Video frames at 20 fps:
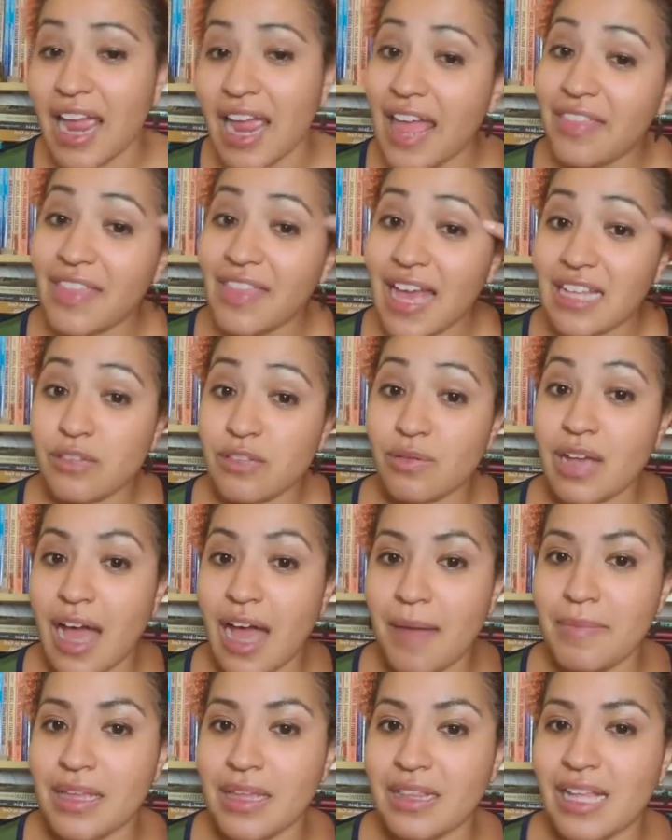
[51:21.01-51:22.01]
And that's what
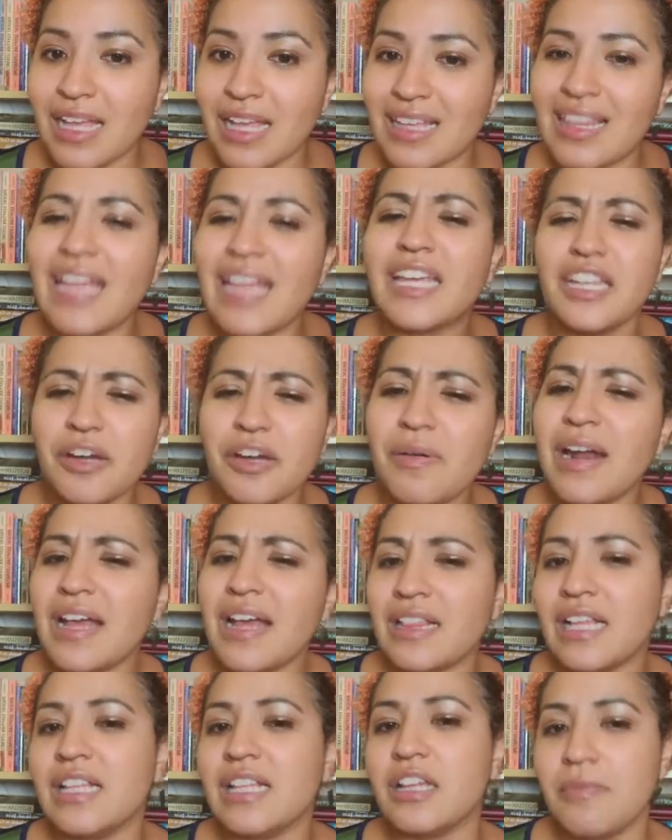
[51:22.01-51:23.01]
got me thinking, like, you know what? I
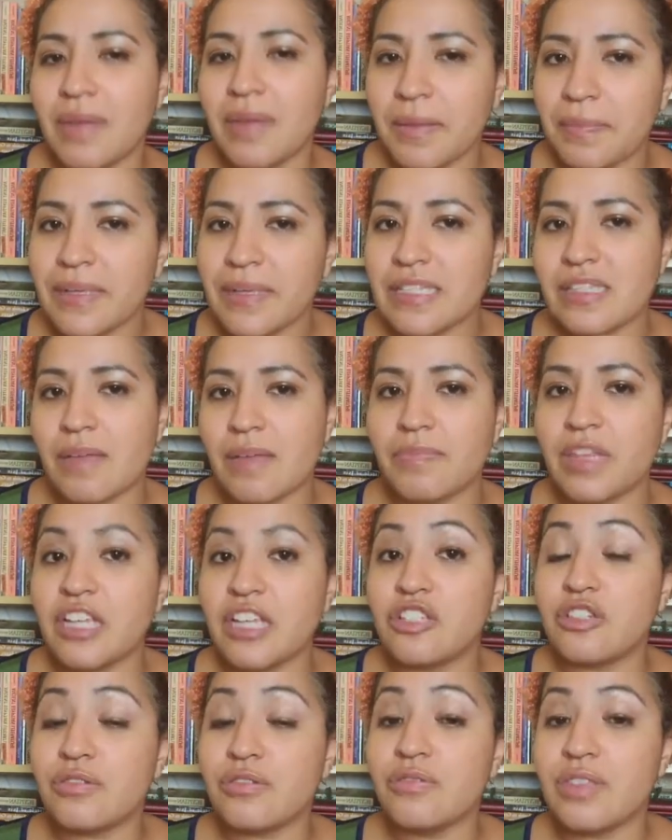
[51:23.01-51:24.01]
think there might be something
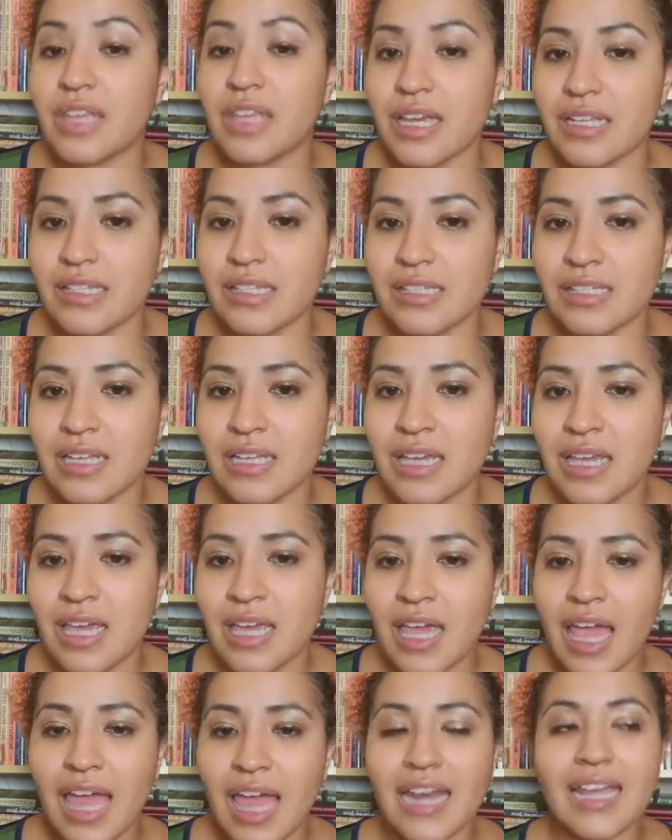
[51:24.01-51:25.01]
to this.
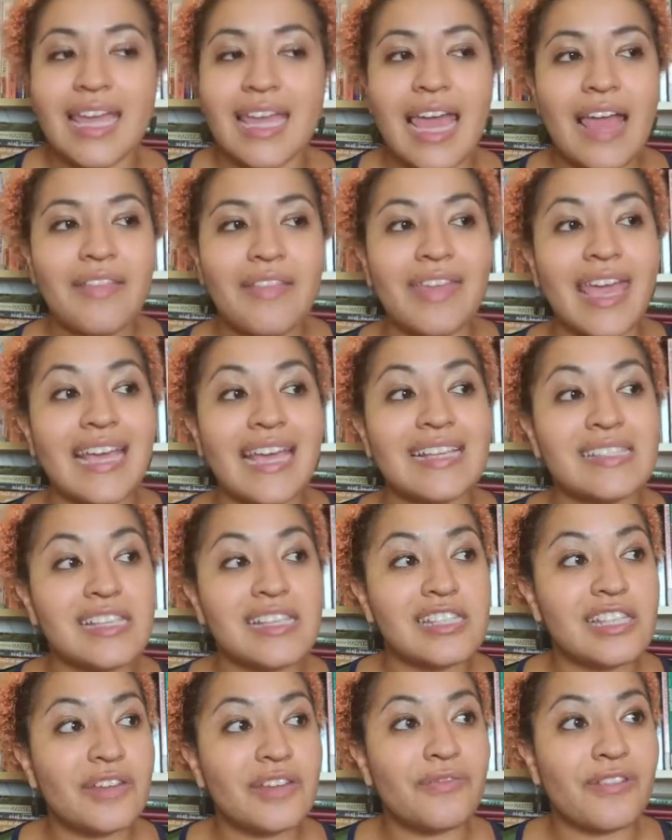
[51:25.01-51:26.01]
And again, they
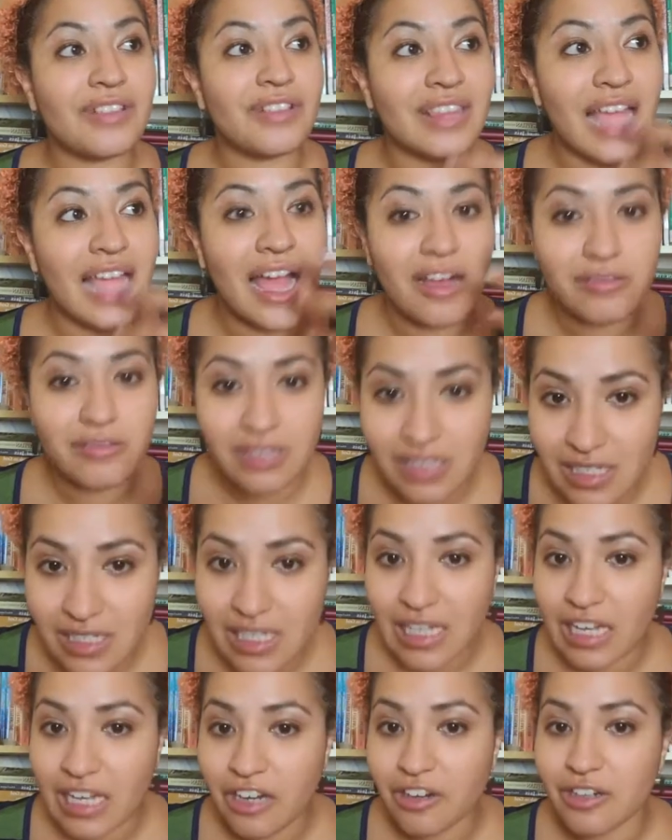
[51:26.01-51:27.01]
existed for thousands of
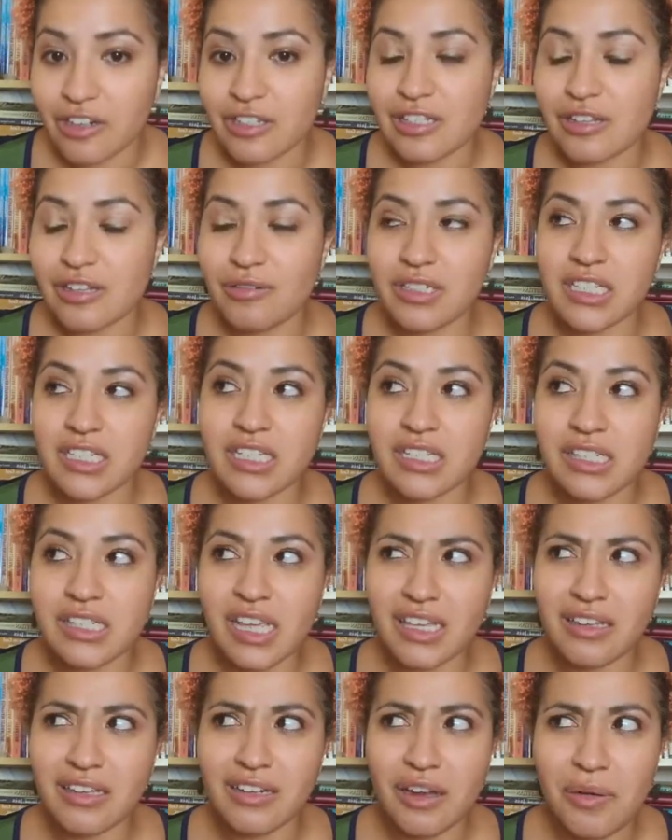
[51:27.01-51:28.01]
years. So it's just
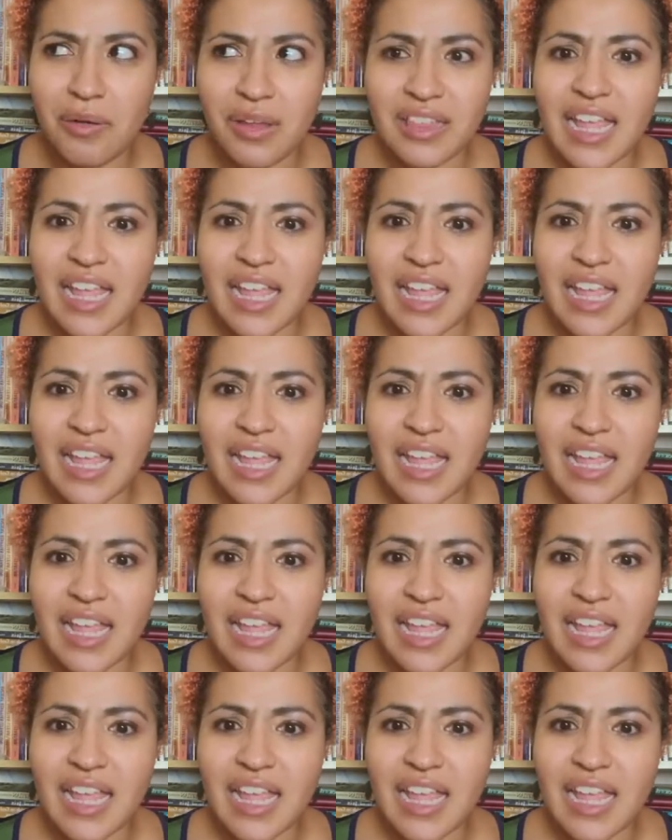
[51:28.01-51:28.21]
like, you know what?